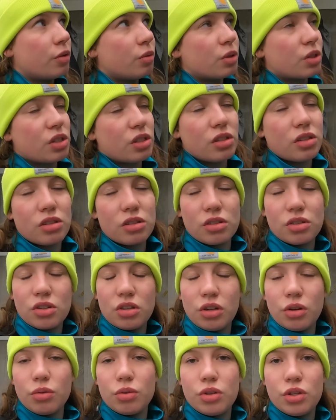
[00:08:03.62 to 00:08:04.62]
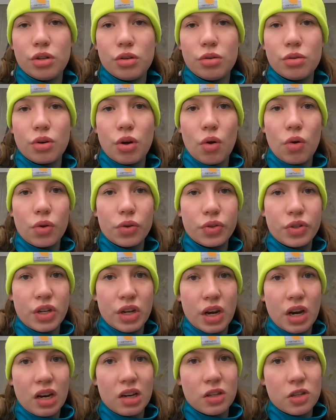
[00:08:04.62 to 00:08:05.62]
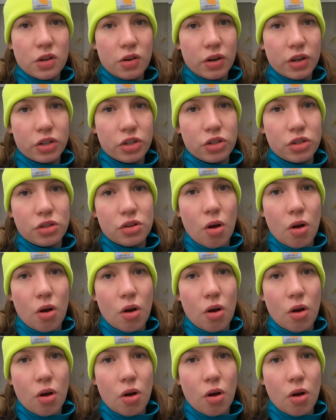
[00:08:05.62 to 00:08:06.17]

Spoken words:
It wasn't too cold today, so I